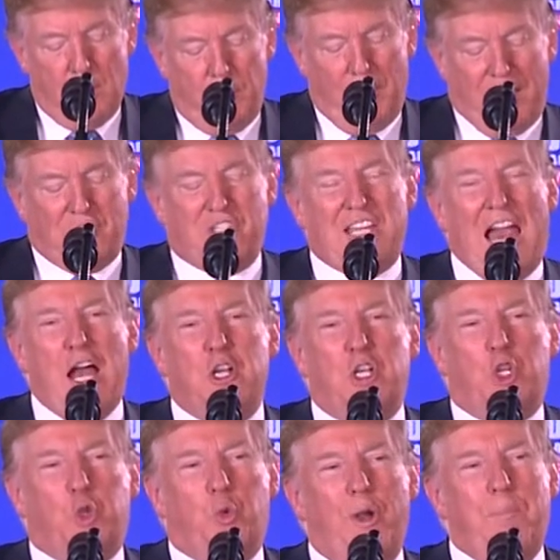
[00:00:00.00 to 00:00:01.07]
That's down to
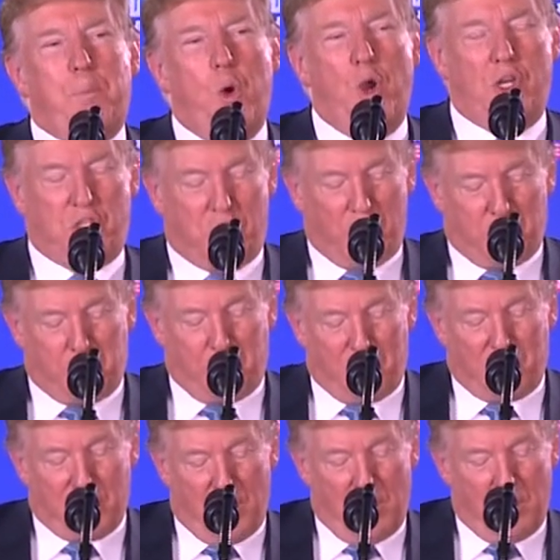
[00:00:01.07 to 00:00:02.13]

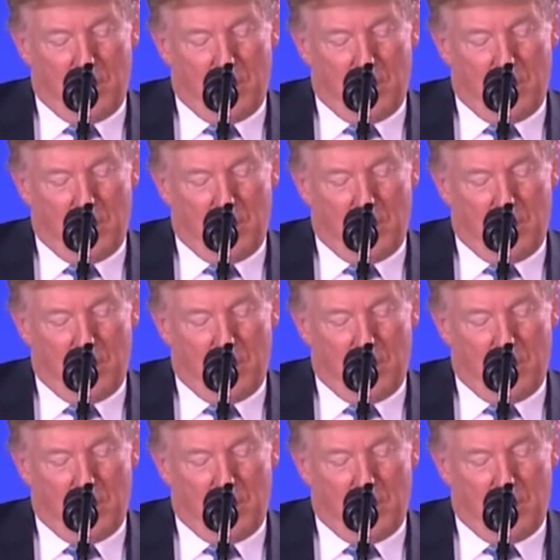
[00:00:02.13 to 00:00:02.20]
3.6%.